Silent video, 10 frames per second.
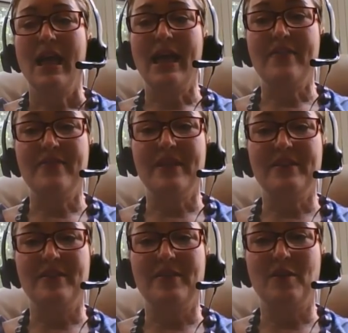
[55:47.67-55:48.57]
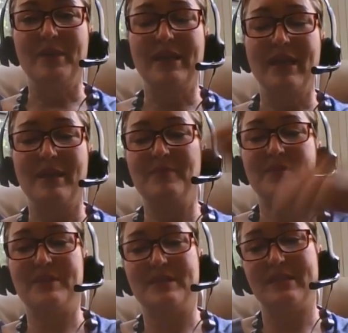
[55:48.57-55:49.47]
And then there became
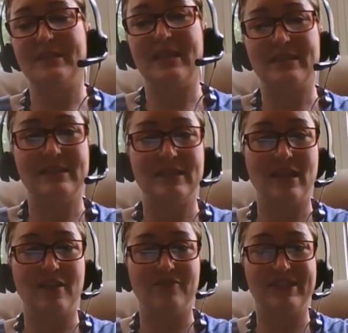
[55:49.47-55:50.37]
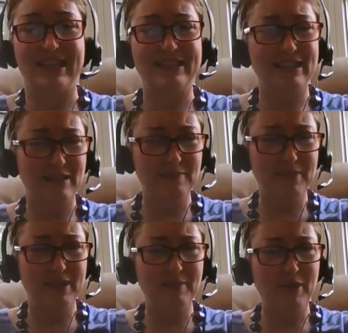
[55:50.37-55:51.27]
this sense of cynicism
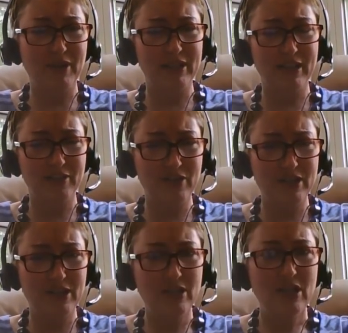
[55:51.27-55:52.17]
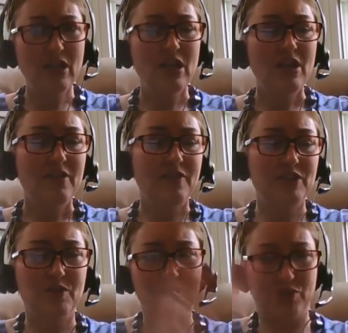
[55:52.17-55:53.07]
in the American electorate
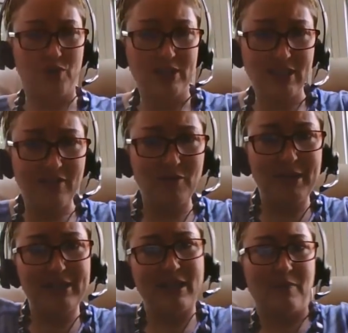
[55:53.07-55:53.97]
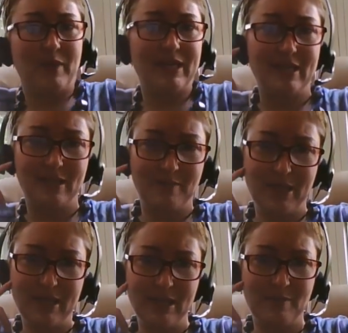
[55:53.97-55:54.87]
that you couldn't trust government, and we needed the
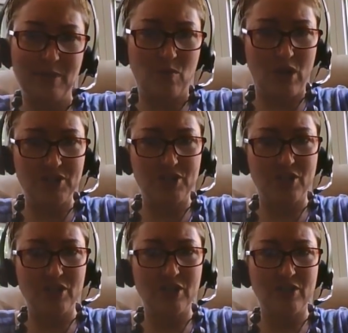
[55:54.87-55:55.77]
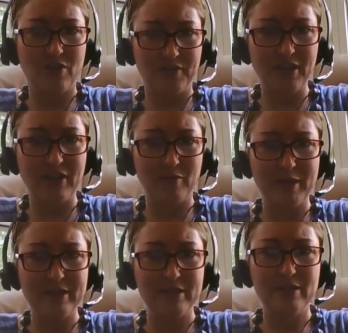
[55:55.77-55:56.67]
media to be a watchdog on the
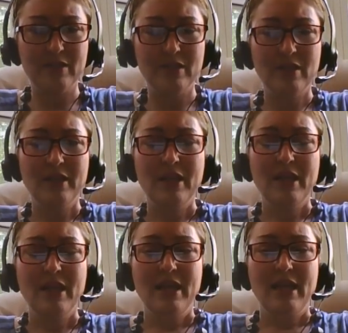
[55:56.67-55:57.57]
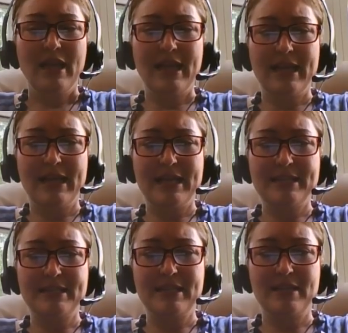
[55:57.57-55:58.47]
government.
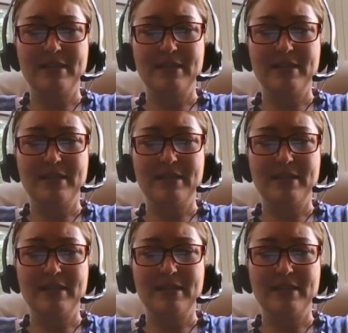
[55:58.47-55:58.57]
And